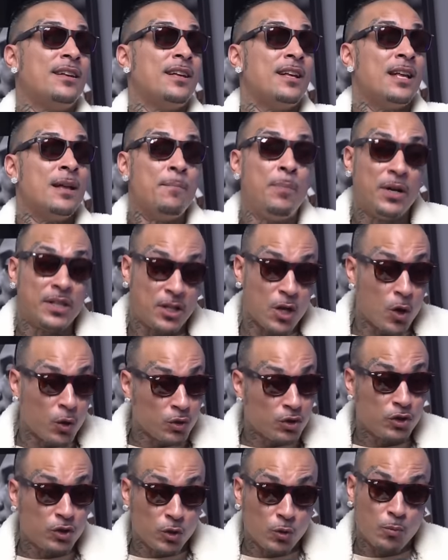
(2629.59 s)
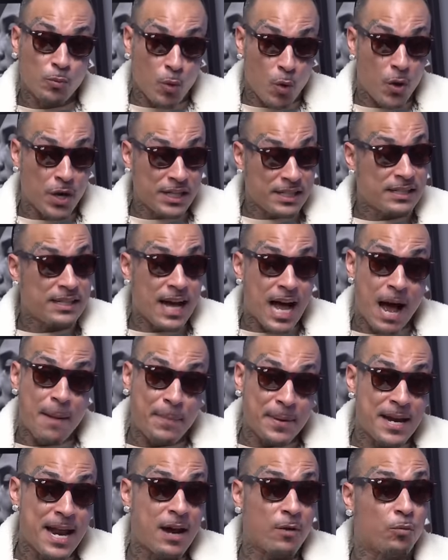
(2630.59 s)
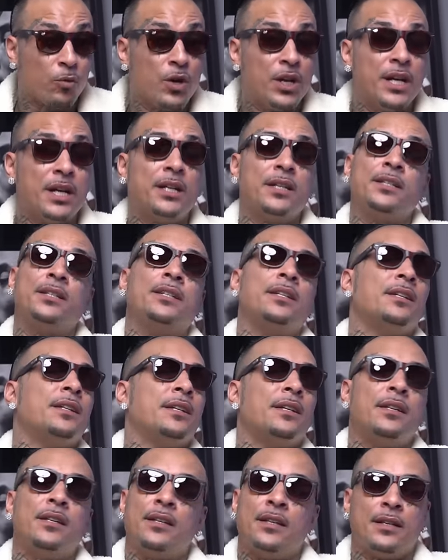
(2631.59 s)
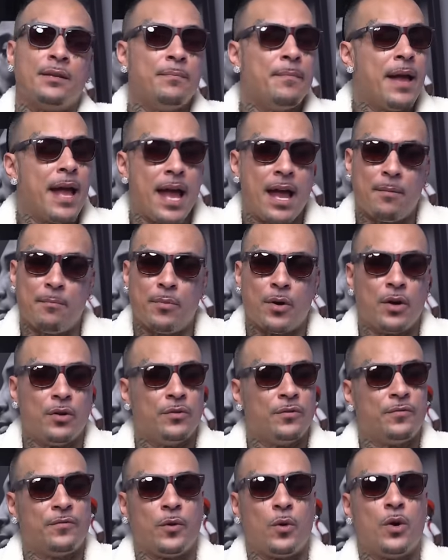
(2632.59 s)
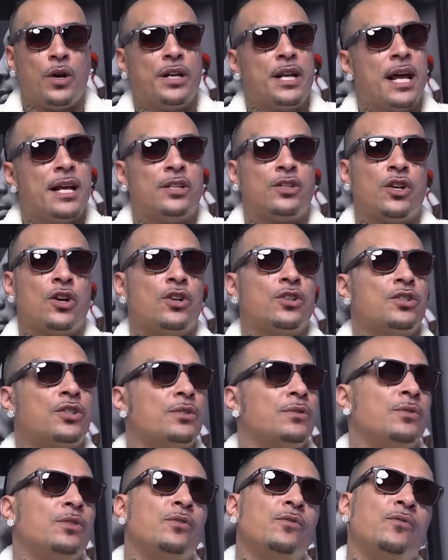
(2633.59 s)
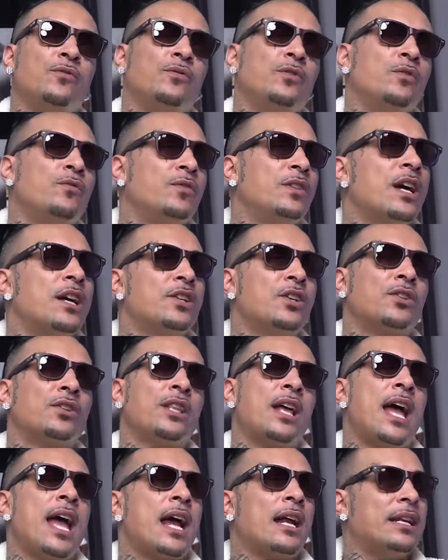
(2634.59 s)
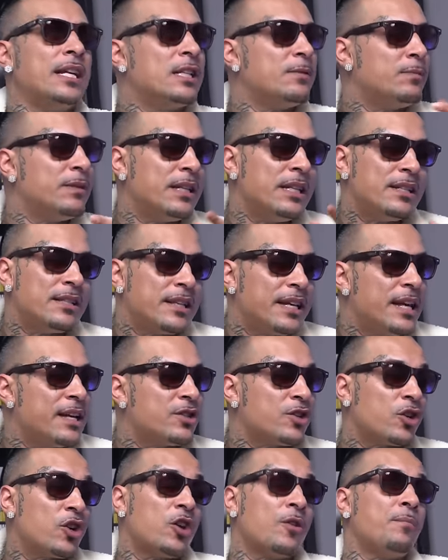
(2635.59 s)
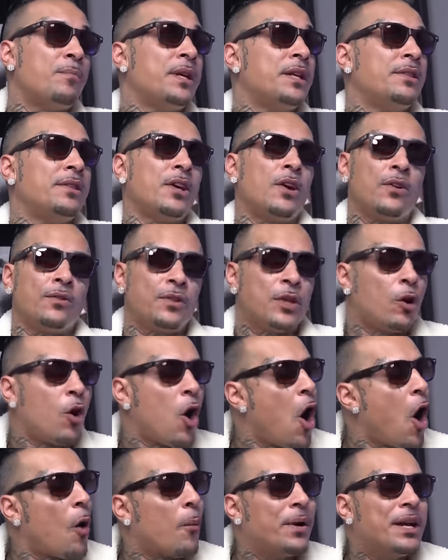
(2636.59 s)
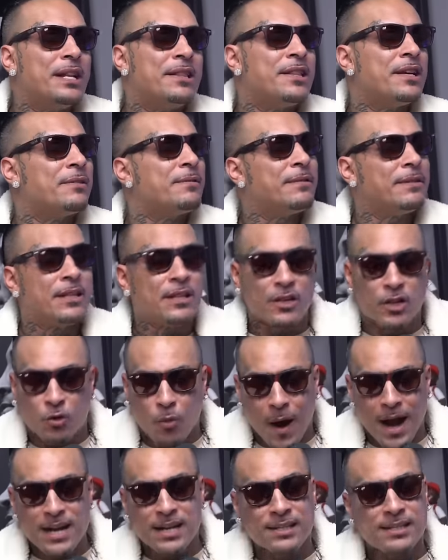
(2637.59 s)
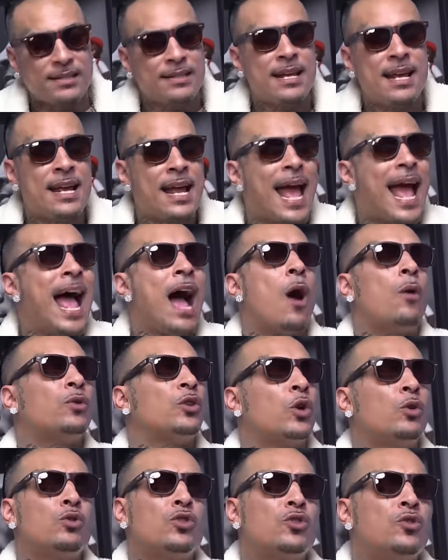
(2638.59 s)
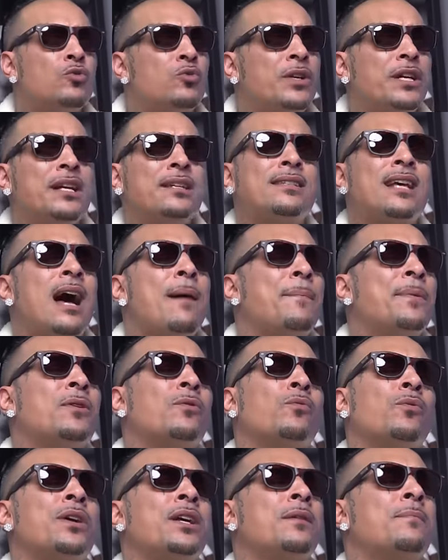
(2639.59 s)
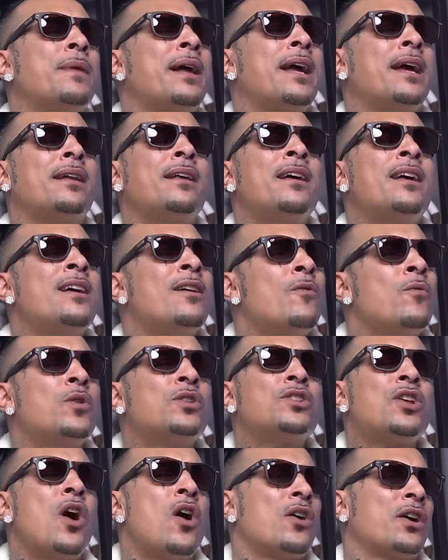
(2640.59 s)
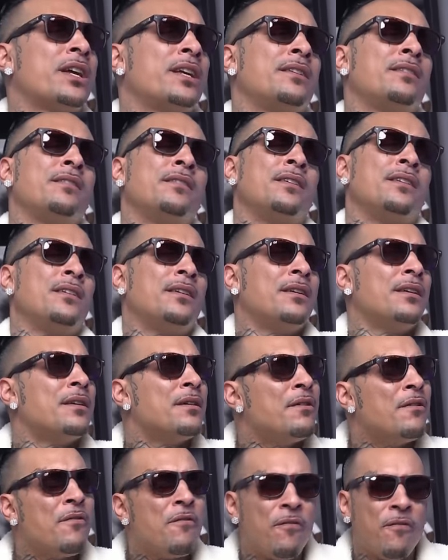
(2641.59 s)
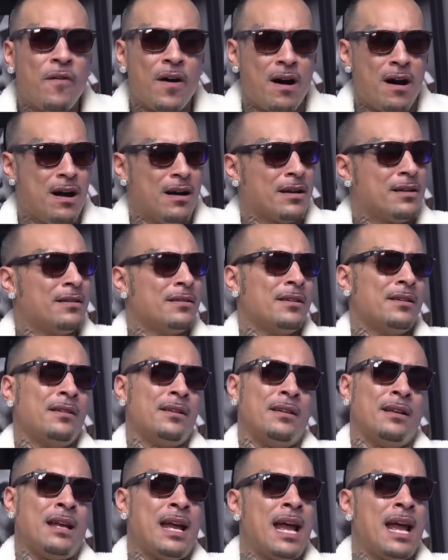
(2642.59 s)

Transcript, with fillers: but those two boys hop in that ring, man, bro, Floyd A. Church, you you've done your thing. These these kids are gonna be they're they're already the, the greatest thing out. Those two kids hop in the ring, man. We're talking fuck. At